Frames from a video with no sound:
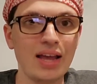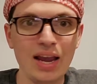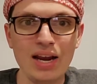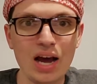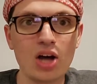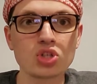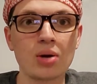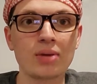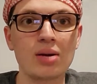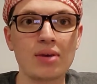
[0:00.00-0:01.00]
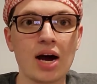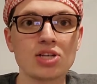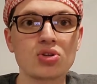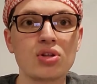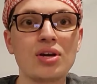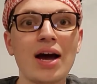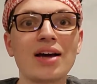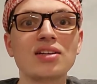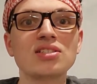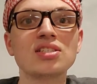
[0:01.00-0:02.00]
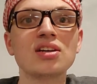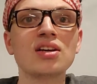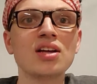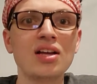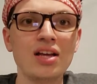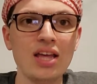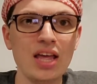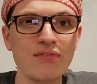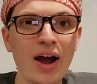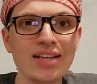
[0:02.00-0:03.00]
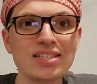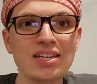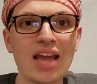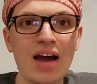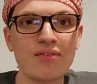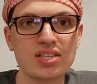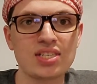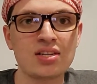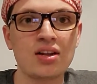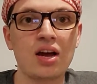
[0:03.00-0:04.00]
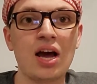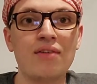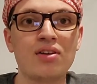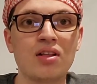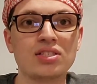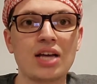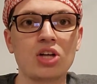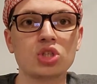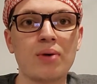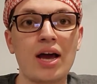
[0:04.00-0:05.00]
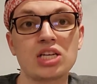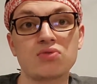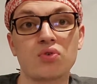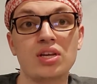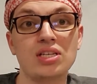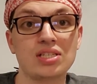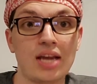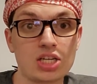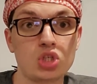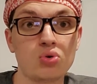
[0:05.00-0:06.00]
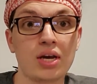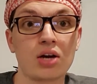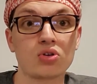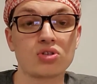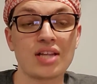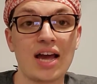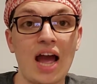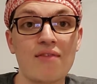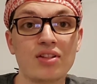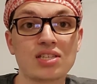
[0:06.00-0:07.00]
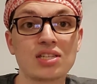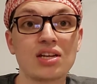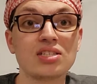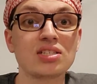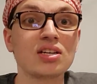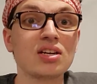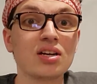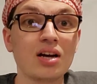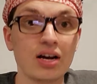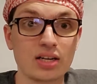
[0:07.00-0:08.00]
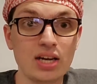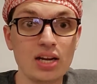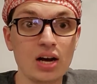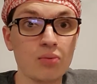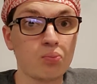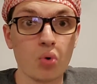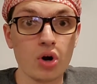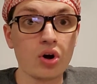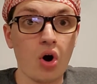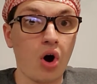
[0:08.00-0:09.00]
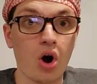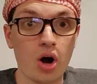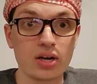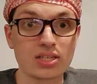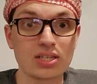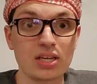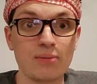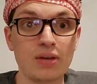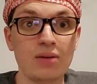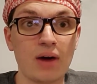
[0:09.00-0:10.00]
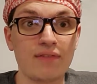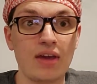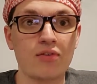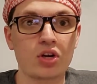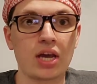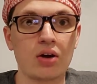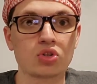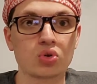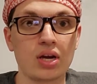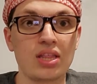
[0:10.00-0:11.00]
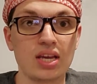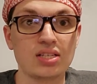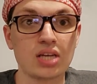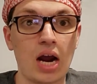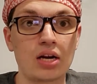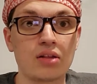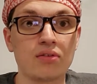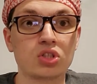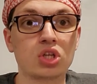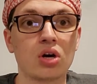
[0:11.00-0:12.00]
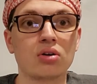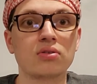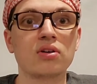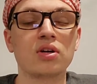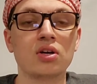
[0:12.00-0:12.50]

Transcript: And also, I'm gonna be honest with you guys, if I didn't have a, have a nostalgia bias for these next two characters that I have on this list, Akita would honestly be my favorite character in the entirety of the show.